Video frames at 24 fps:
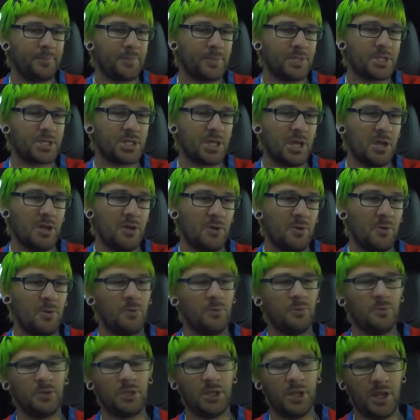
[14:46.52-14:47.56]
So,
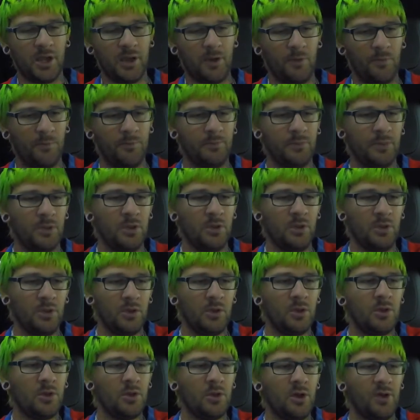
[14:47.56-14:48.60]
you know,
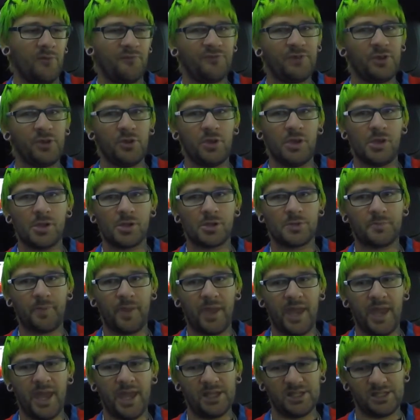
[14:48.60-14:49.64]
a few years
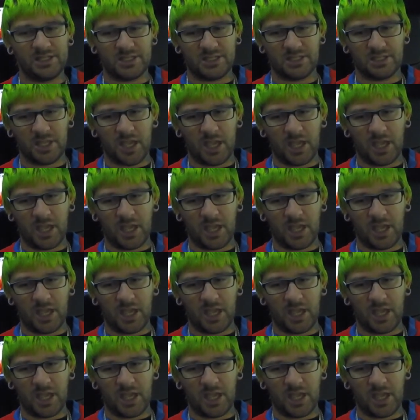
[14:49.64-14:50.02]
passed.